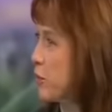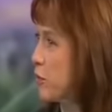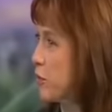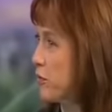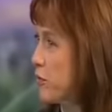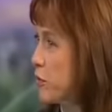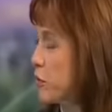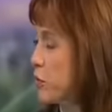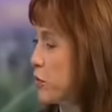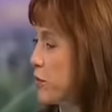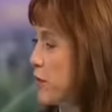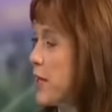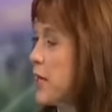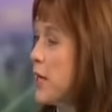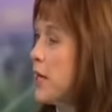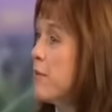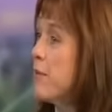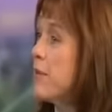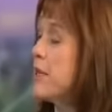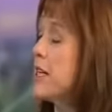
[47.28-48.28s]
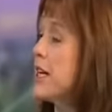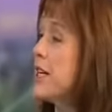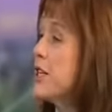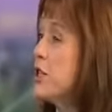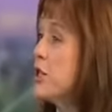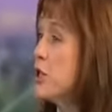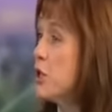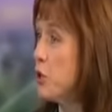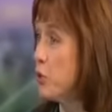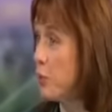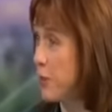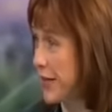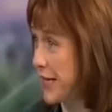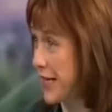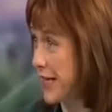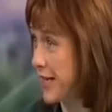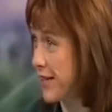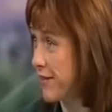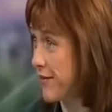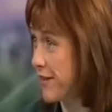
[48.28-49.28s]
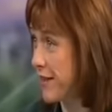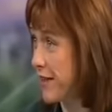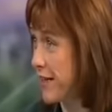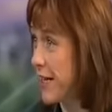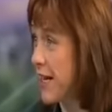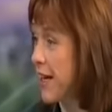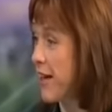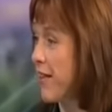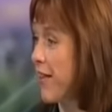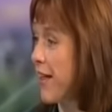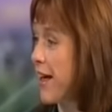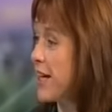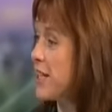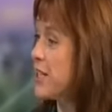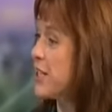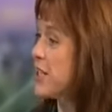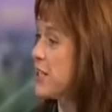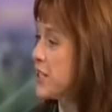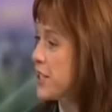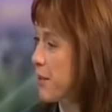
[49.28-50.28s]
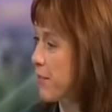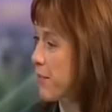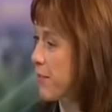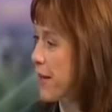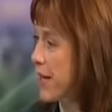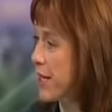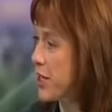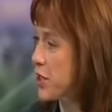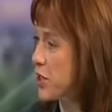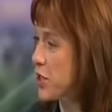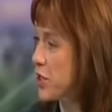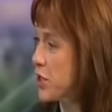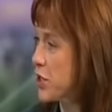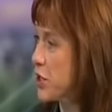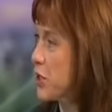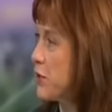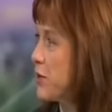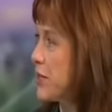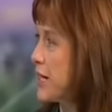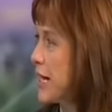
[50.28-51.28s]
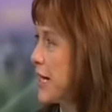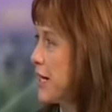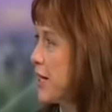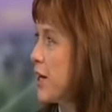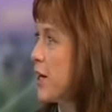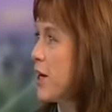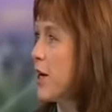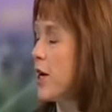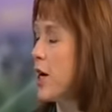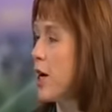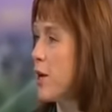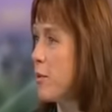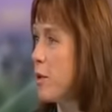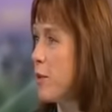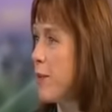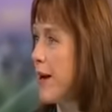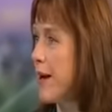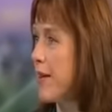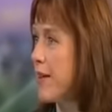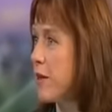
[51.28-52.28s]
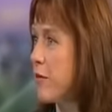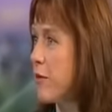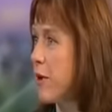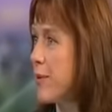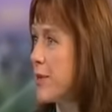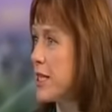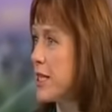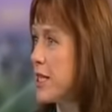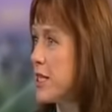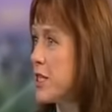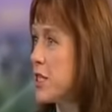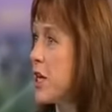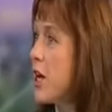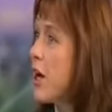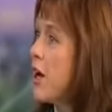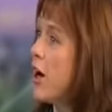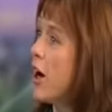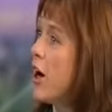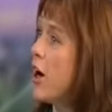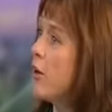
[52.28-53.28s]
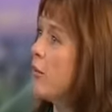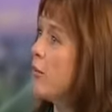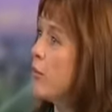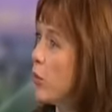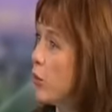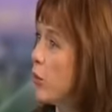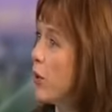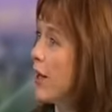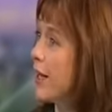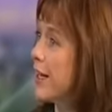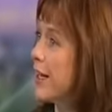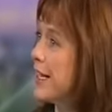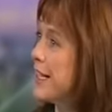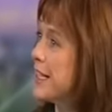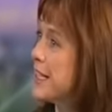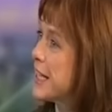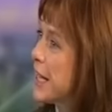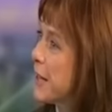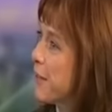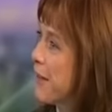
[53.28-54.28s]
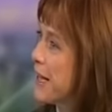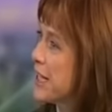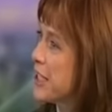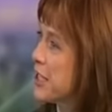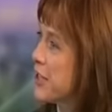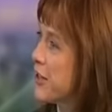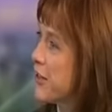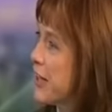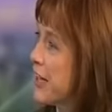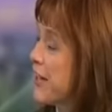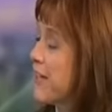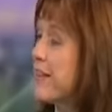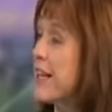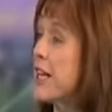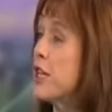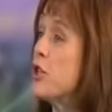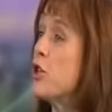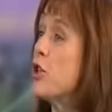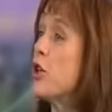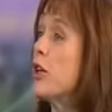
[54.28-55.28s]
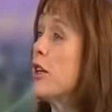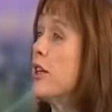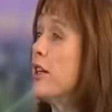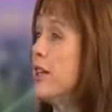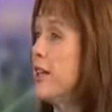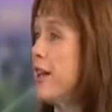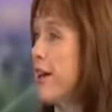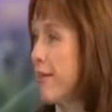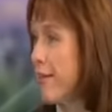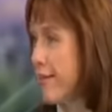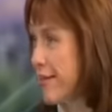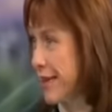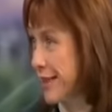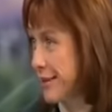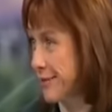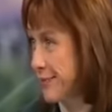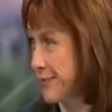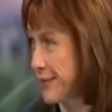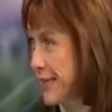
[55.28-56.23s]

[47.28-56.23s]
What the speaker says: or form, but I do believe that some patients who take homeopathic remedies are more likely to get better than if they took nothing.